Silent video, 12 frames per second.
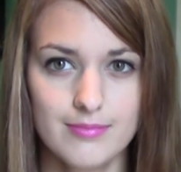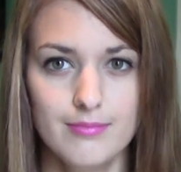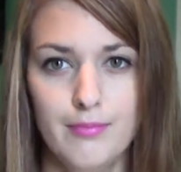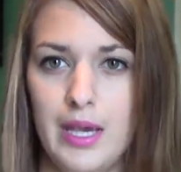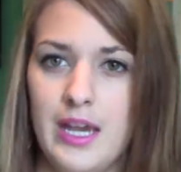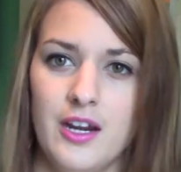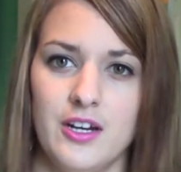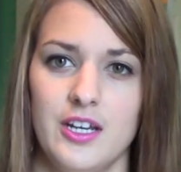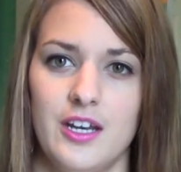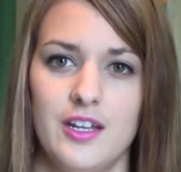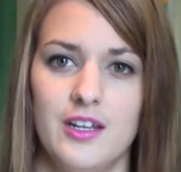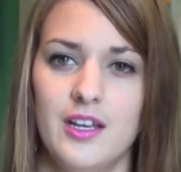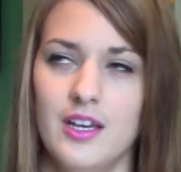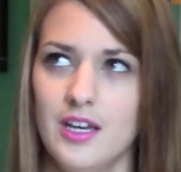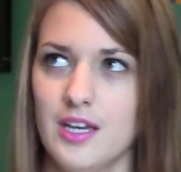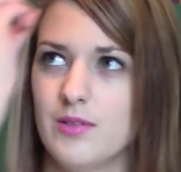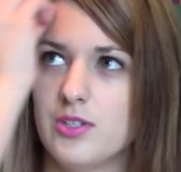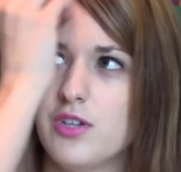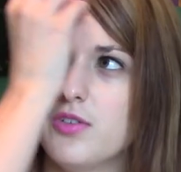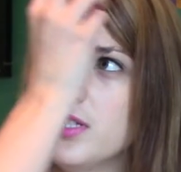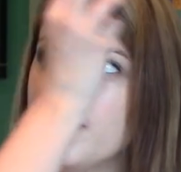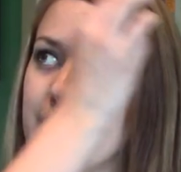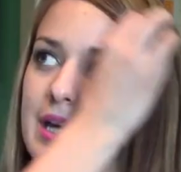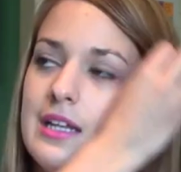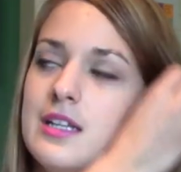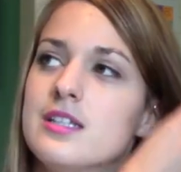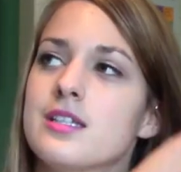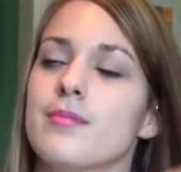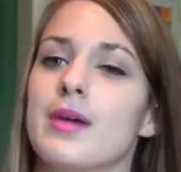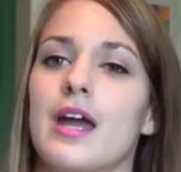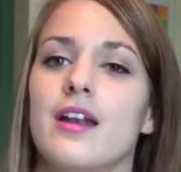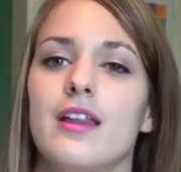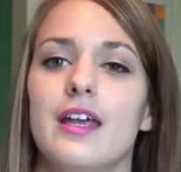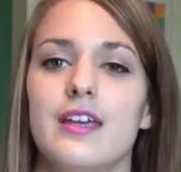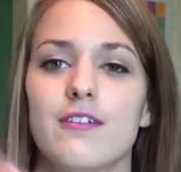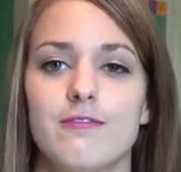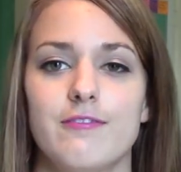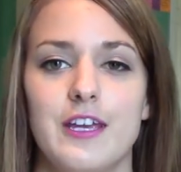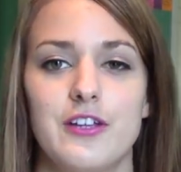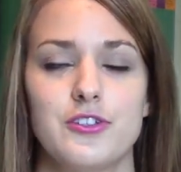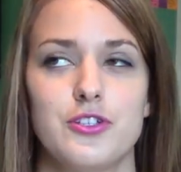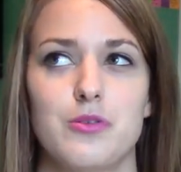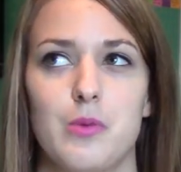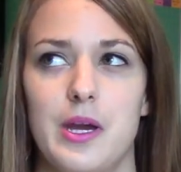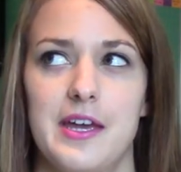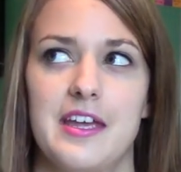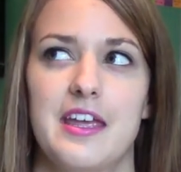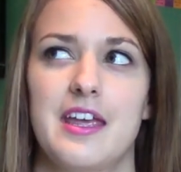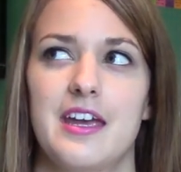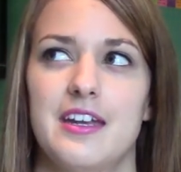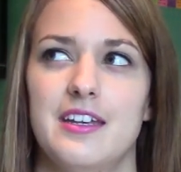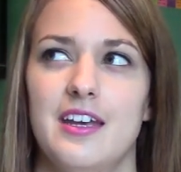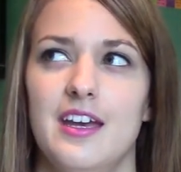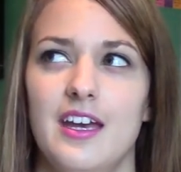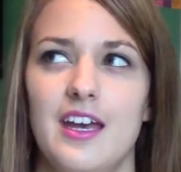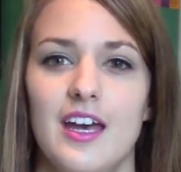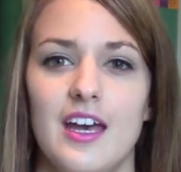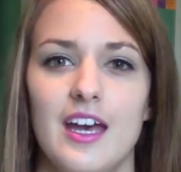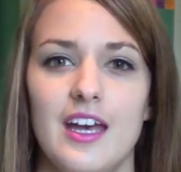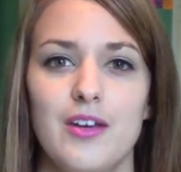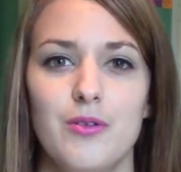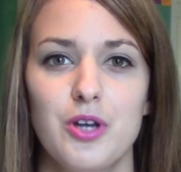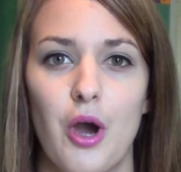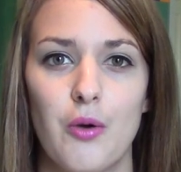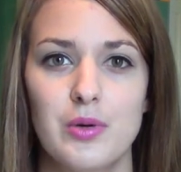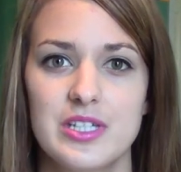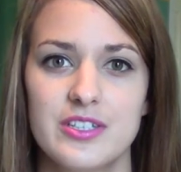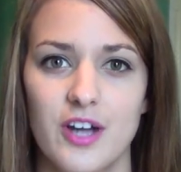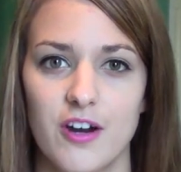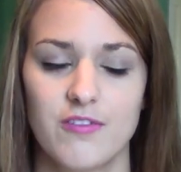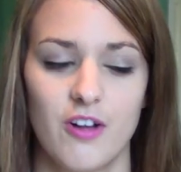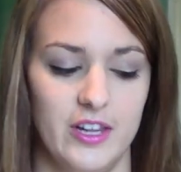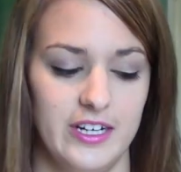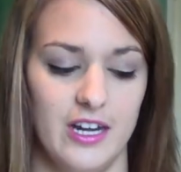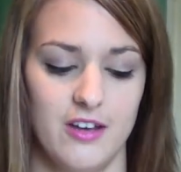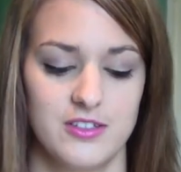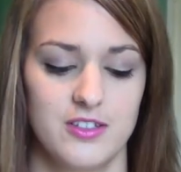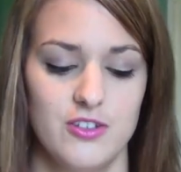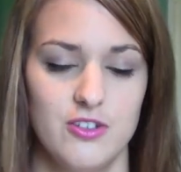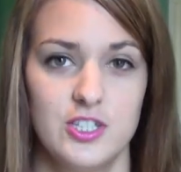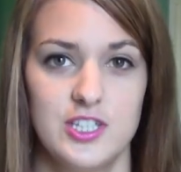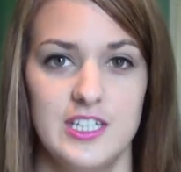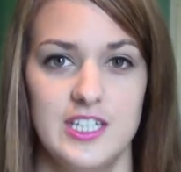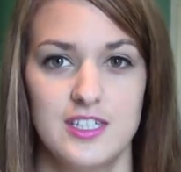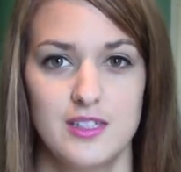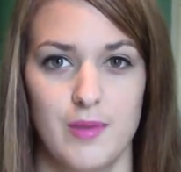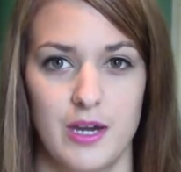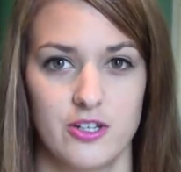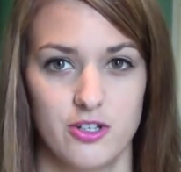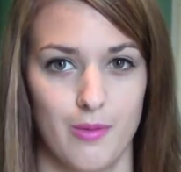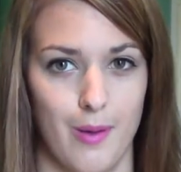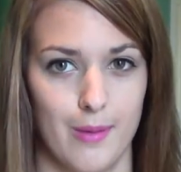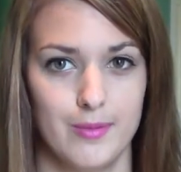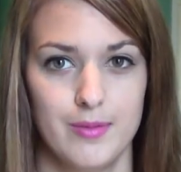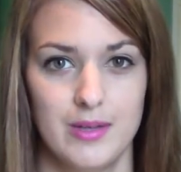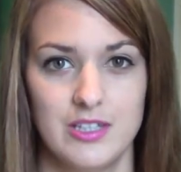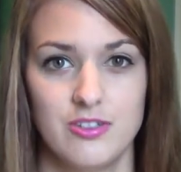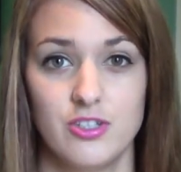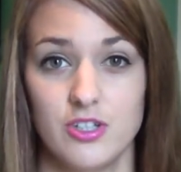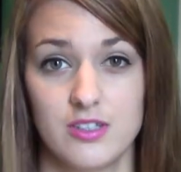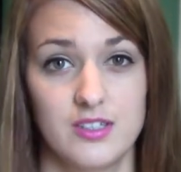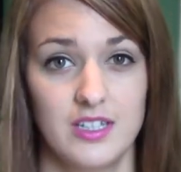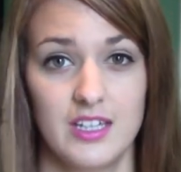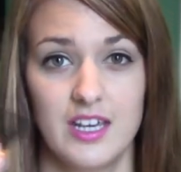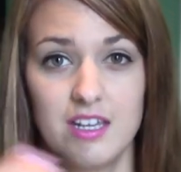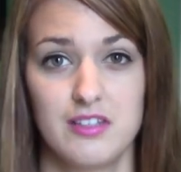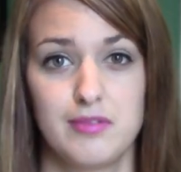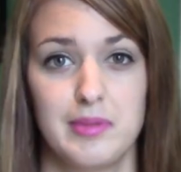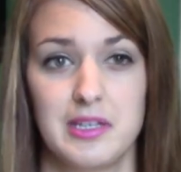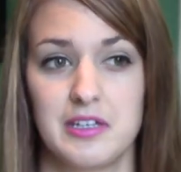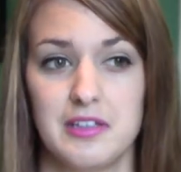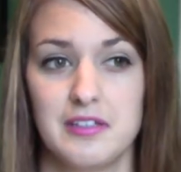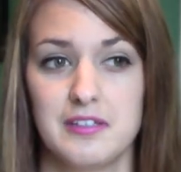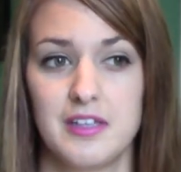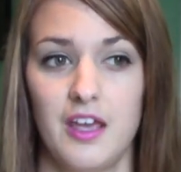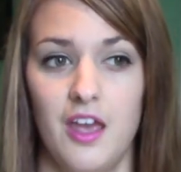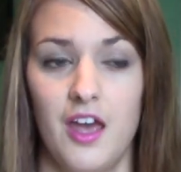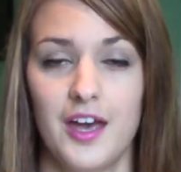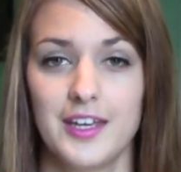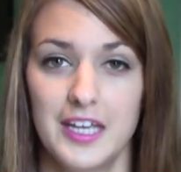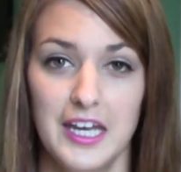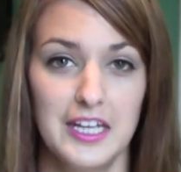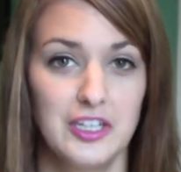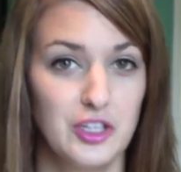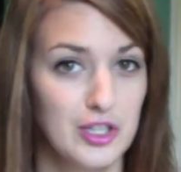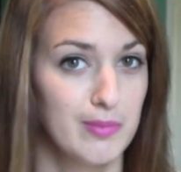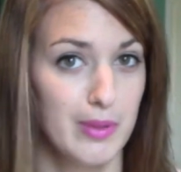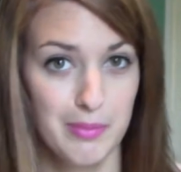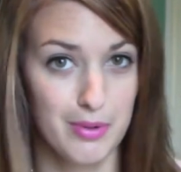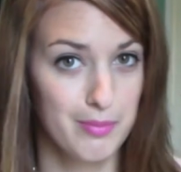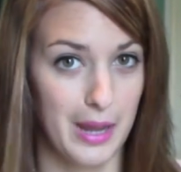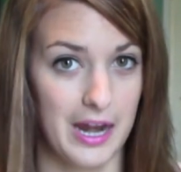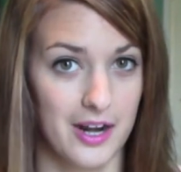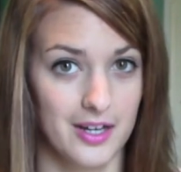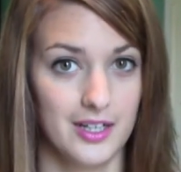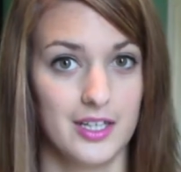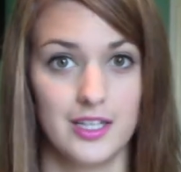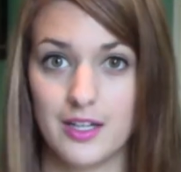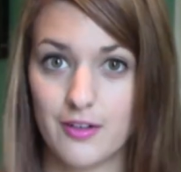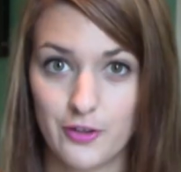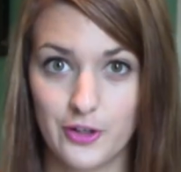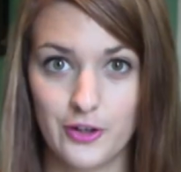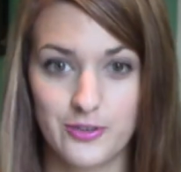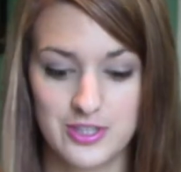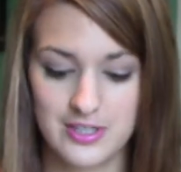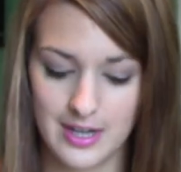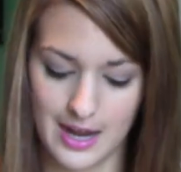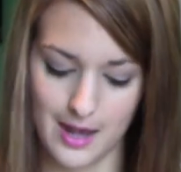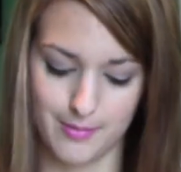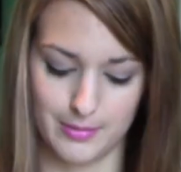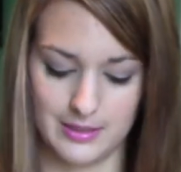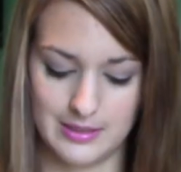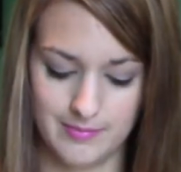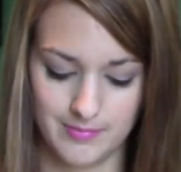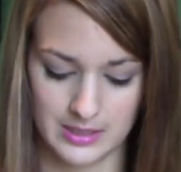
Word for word: my hair done, it was always pinned in some kind of, like, fancy way, and it would always start falling out, so you just need some extra bobby pins just in case, because again, you need to be prepared. You never know what's gonna happen.